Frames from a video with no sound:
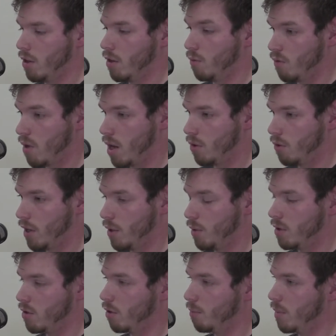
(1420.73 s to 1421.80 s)
camaraderie
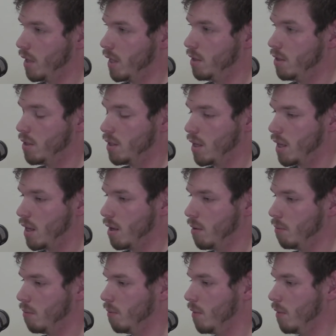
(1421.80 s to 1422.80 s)
with your peers. Yeah,